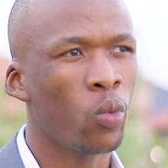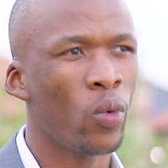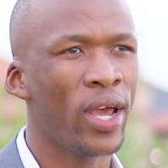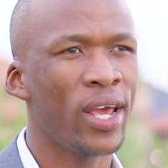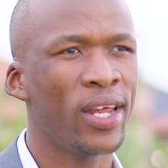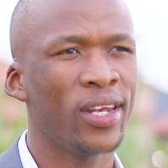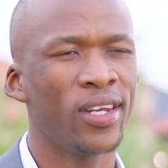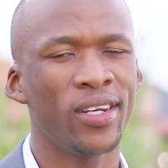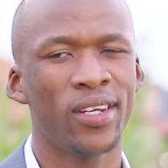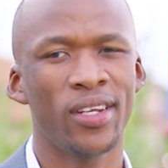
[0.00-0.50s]

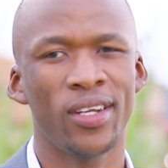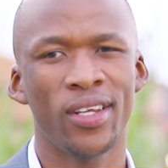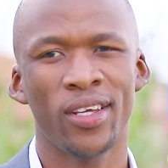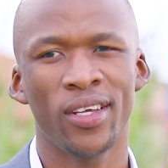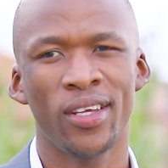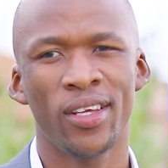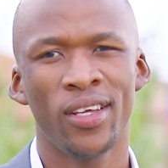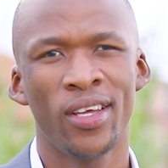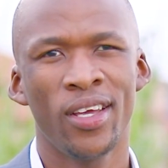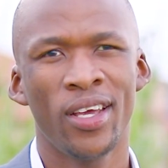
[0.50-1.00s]
when
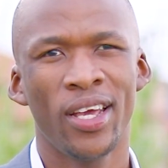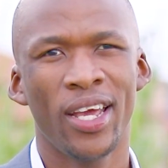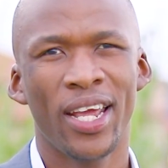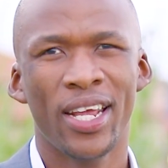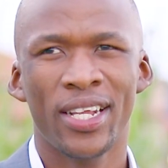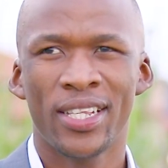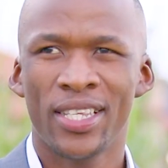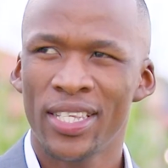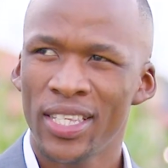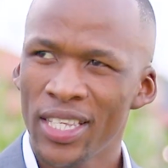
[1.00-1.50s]

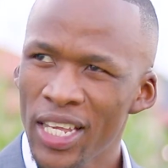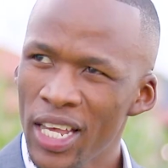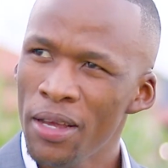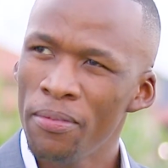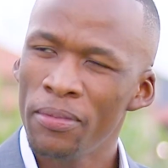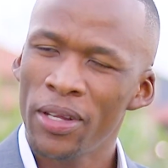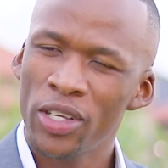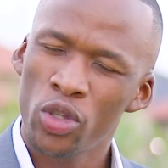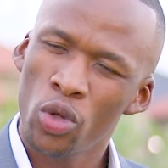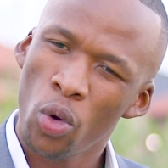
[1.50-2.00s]
it
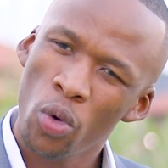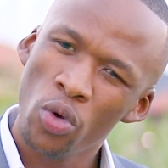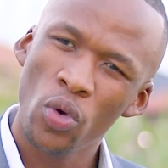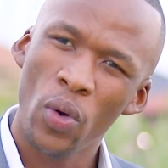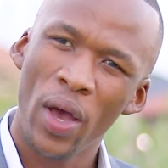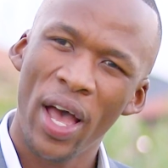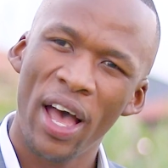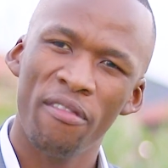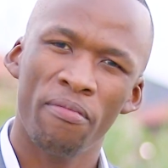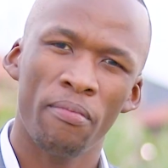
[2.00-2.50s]
seemed as though
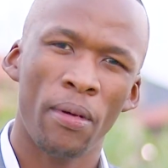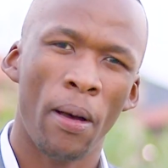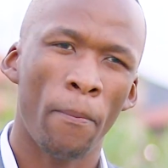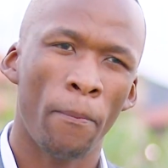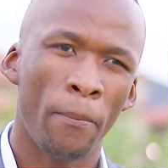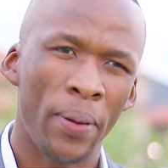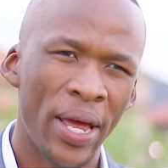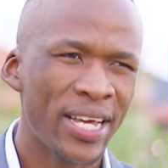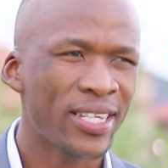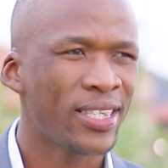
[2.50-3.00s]
you have my
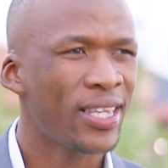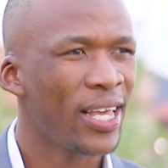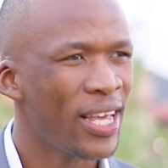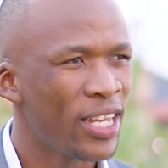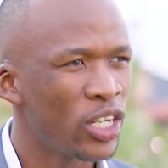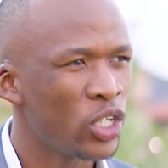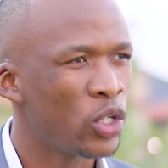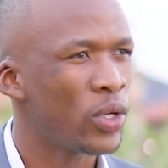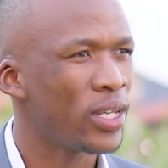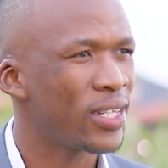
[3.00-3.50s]
best
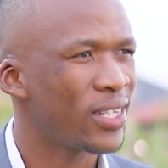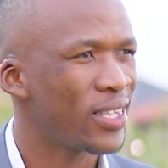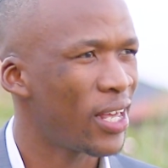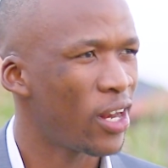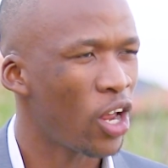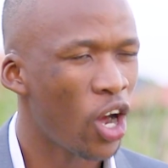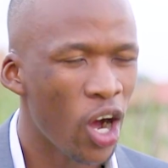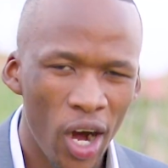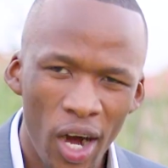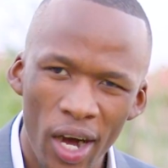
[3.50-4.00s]
interest
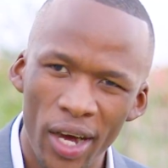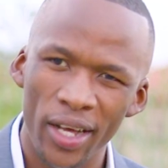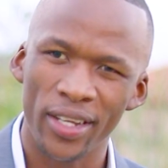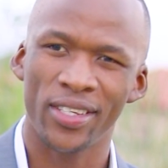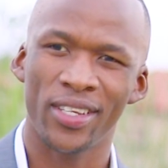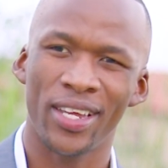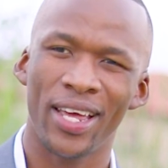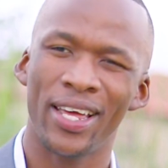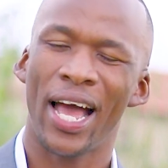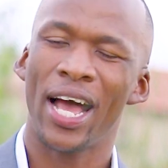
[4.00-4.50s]
at heart.
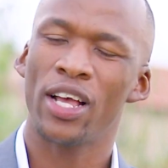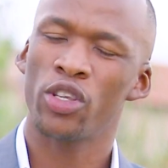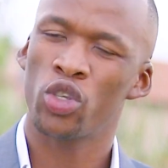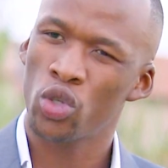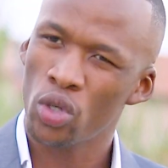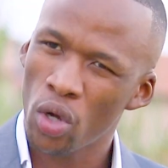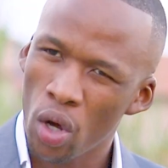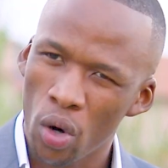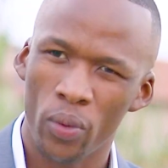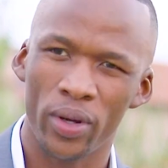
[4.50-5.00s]
I
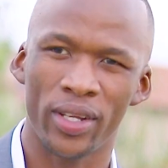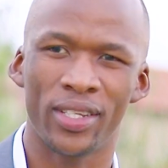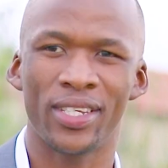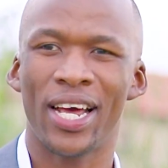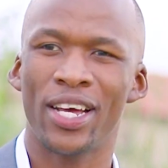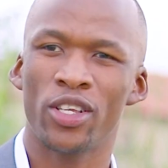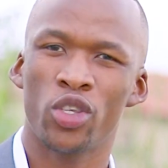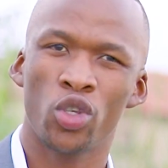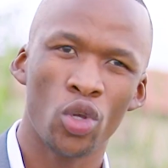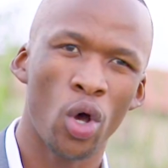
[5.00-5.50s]
saw
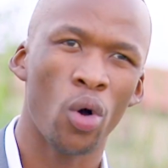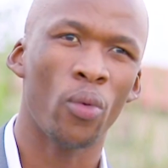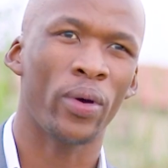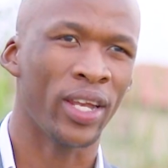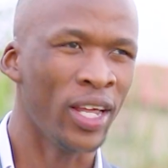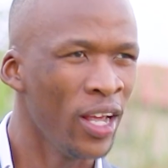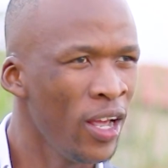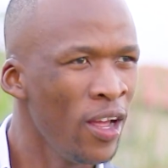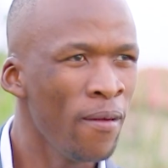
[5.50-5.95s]
it.